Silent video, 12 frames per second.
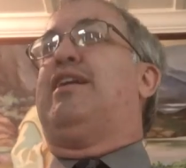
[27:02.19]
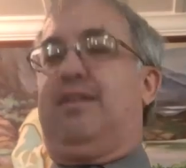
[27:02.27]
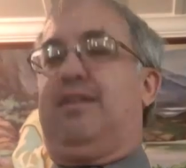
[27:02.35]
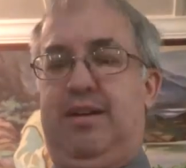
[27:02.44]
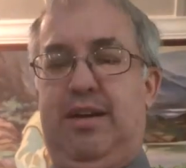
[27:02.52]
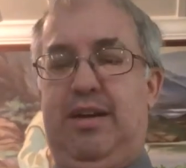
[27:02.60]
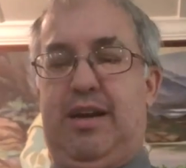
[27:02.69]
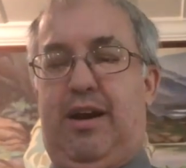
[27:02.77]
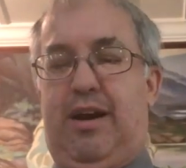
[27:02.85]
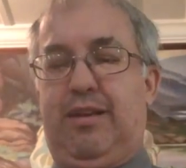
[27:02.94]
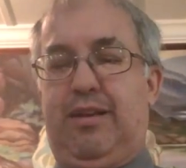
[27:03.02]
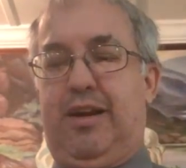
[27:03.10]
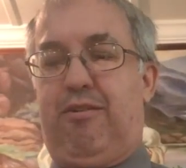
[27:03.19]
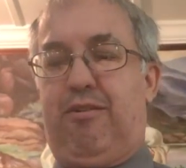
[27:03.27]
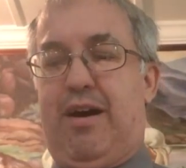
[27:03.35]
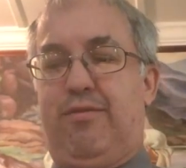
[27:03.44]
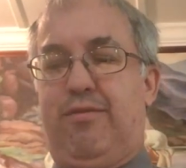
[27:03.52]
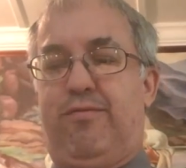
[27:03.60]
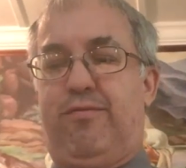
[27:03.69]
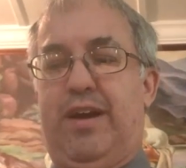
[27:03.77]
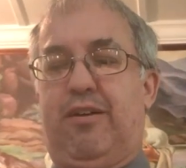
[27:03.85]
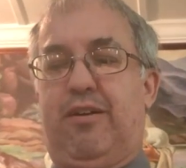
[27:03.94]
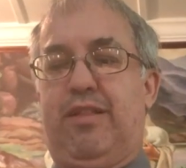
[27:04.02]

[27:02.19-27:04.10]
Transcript: a calculator out and figure